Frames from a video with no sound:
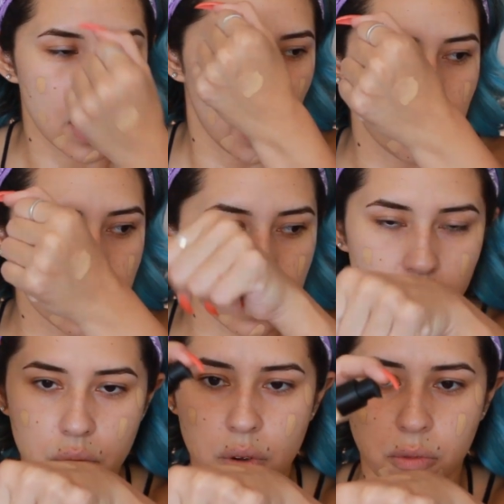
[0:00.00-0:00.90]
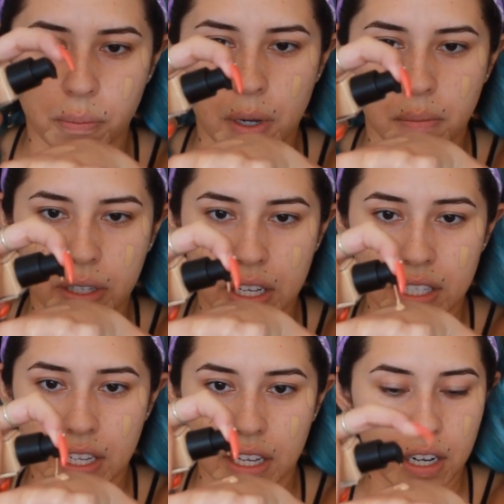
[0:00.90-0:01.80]
I'm gonna go in with 1 more pump. Like I
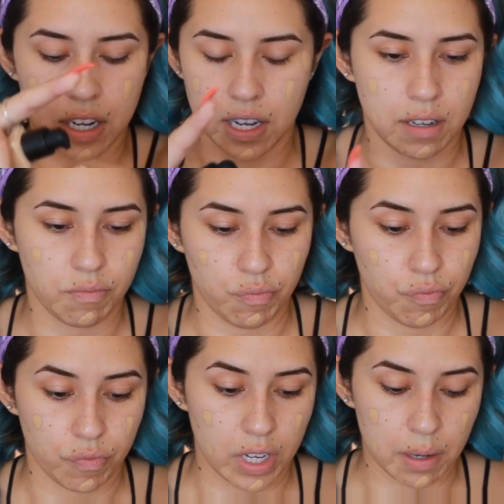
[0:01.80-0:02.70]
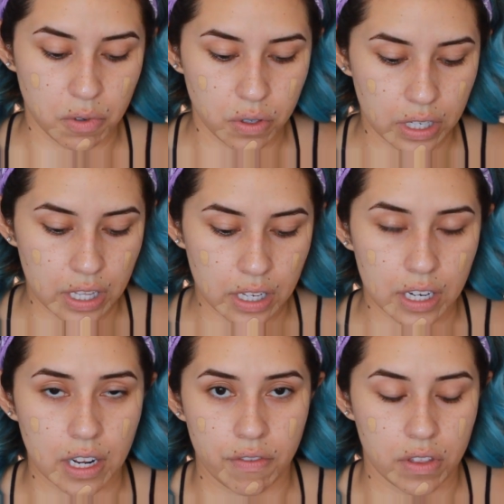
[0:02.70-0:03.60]
said, I'm going in
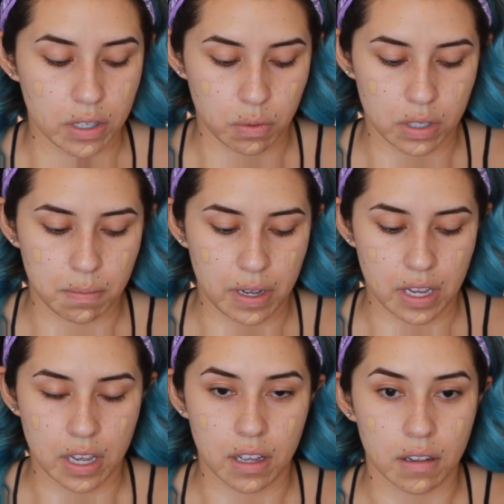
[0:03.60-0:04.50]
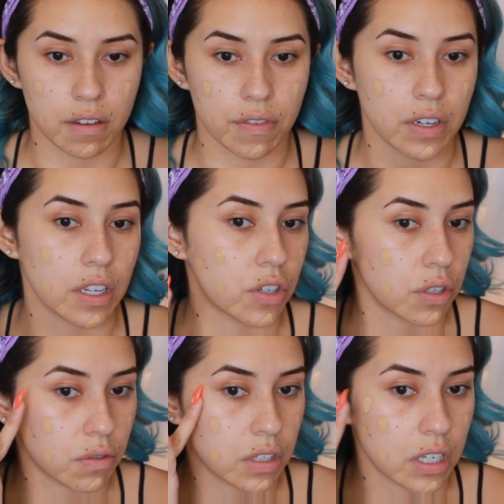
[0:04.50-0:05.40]
like if this was my
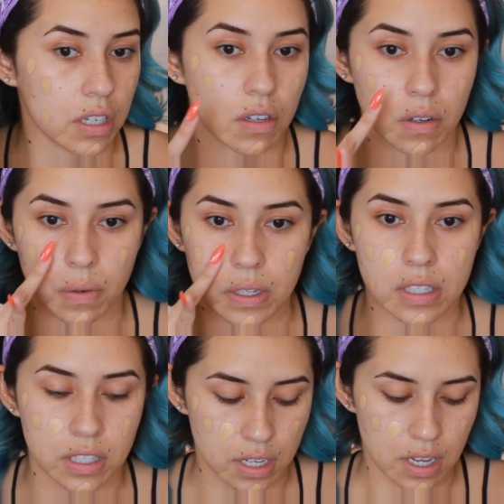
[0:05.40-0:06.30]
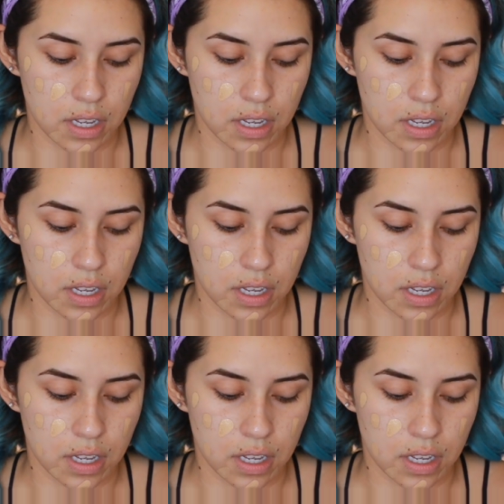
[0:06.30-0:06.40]
foundation routine always.